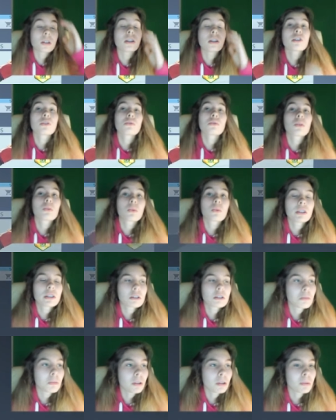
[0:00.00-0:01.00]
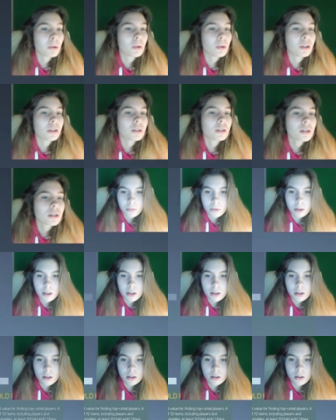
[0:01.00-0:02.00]
I don't want to waste my points.
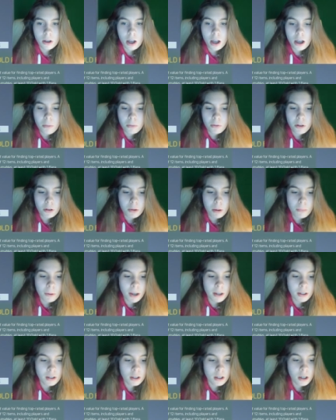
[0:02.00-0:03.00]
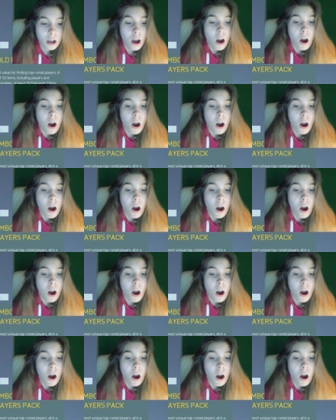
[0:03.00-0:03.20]
Please. Ah, promo packs.